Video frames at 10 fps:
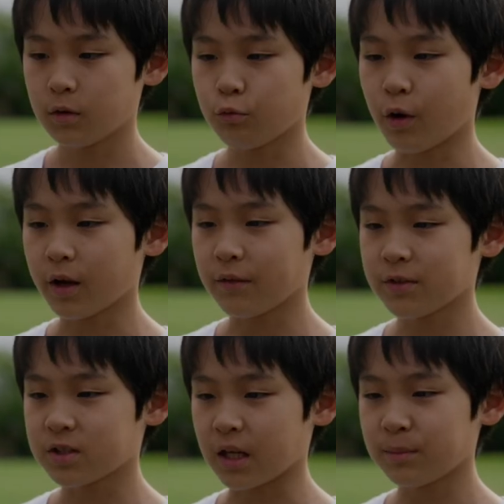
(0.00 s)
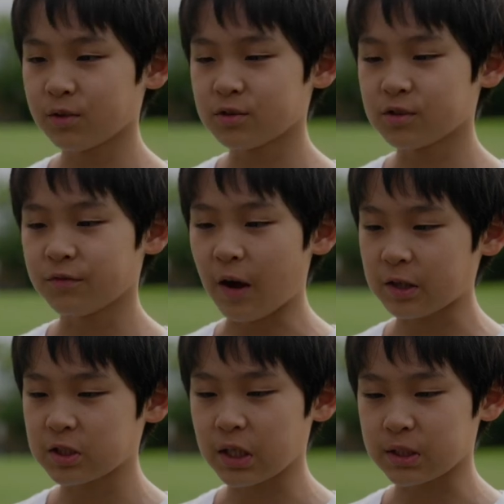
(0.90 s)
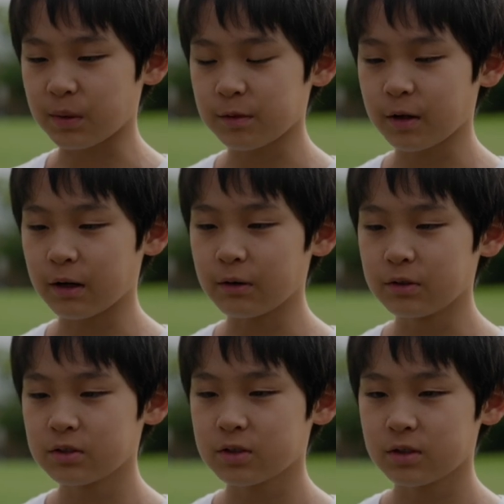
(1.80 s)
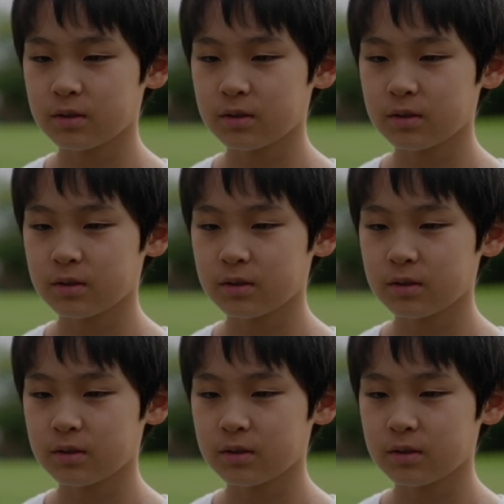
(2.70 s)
Will I get the same dose of vaccine as my parents?